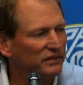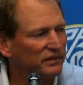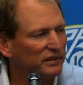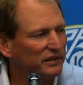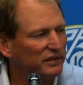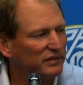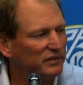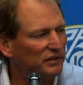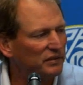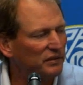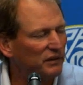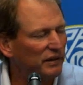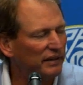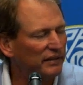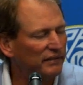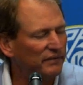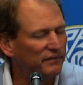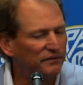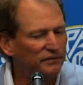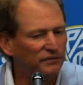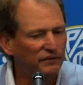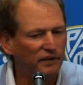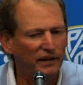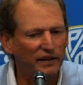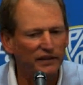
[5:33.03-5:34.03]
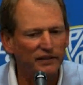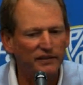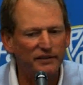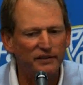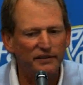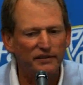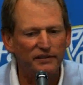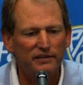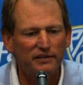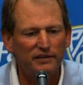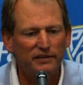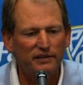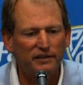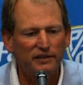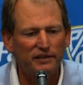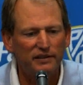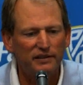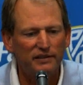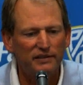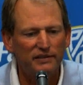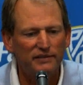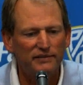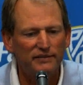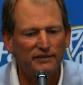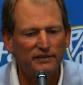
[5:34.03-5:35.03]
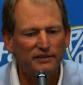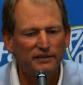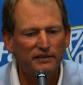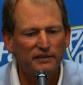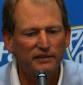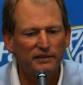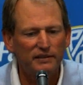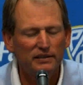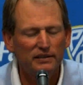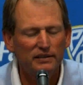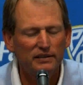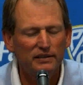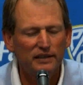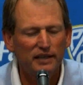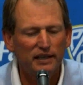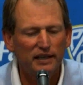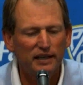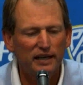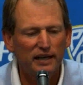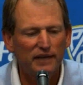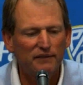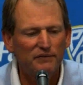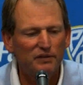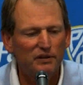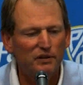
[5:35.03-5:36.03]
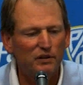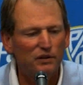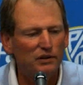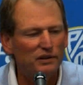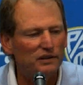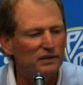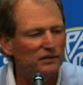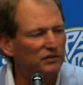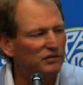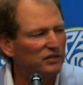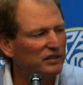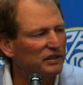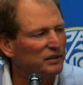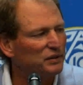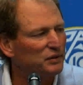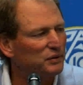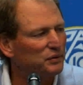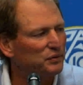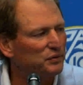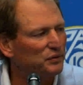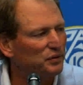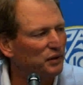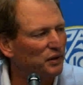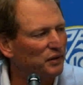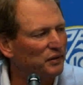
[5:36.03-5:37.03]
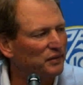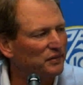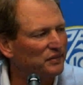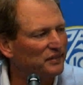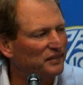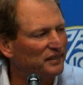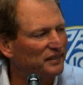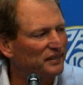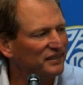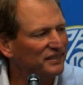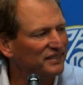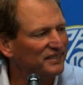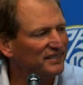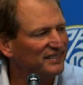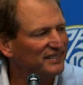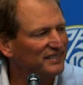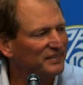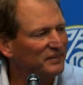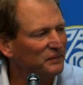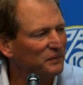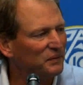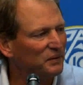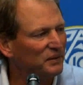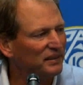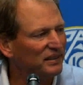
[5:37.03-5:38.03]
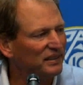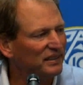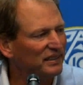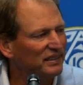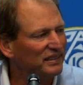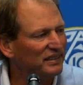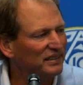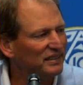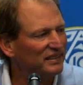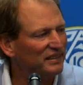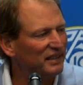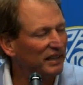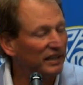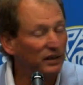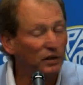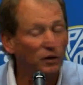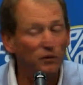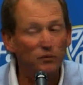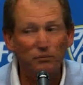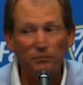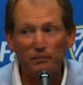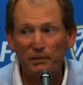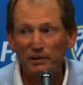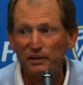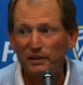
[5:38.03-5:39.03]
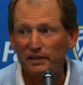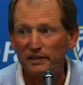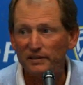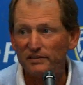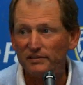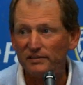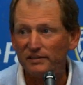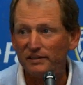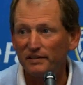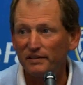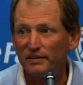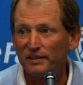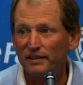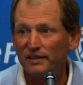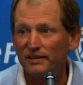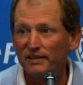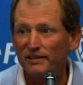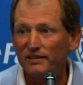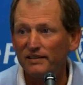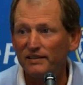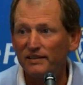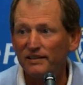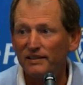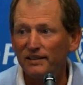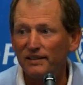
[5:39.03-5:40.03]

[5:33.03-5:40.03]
He's a great friend, and God, I'd have to look and see who's all still working. I know Billy's still there.